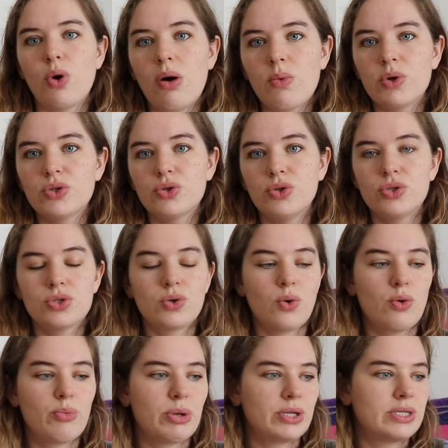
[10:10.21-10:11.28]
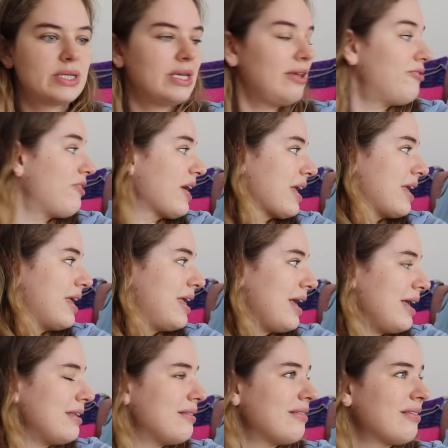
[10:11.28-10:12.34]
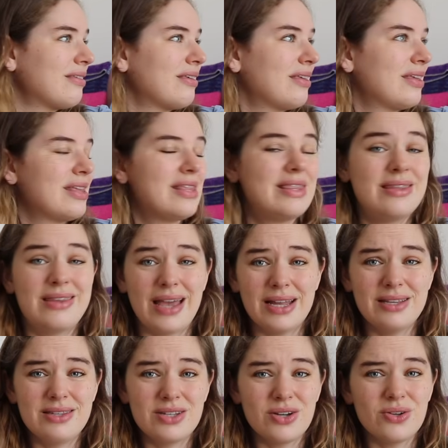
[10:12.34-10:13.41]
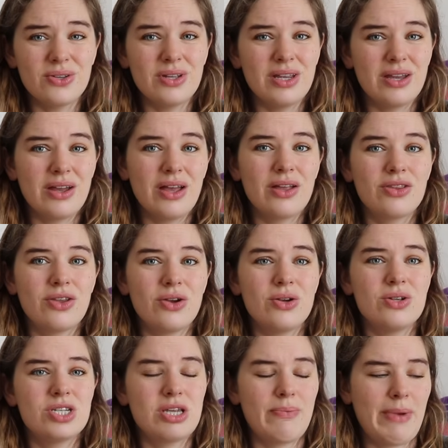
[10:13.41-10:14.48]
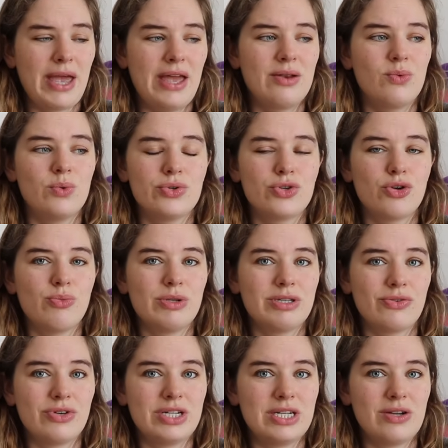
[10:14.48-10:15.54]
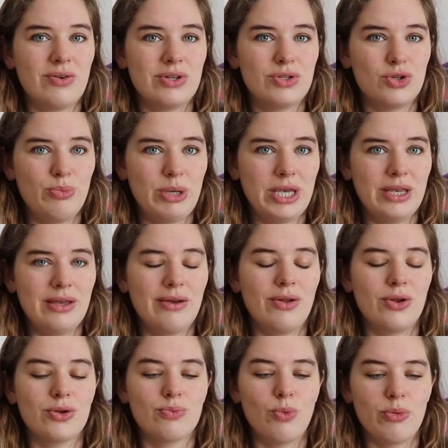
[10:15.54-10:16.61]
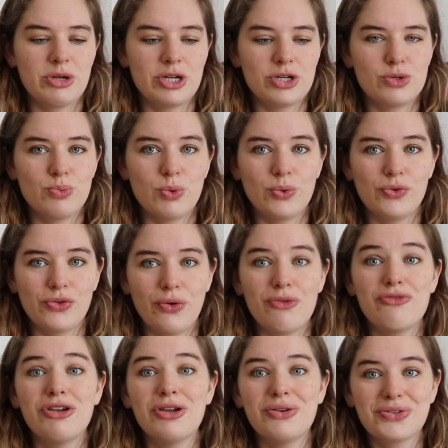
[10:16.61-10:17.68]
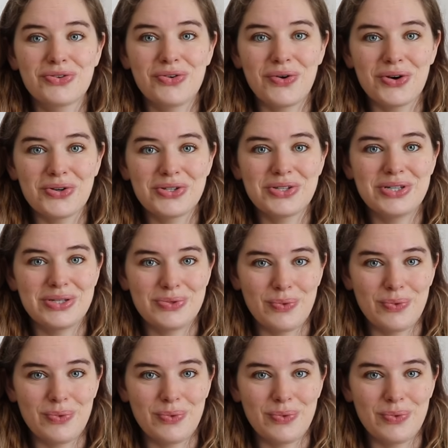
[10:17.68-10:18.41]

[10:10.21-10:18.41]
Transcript: I want to sew, but if I get that done, the Japan wardrobe is already going to be a lot more manageable. So fingers crossed this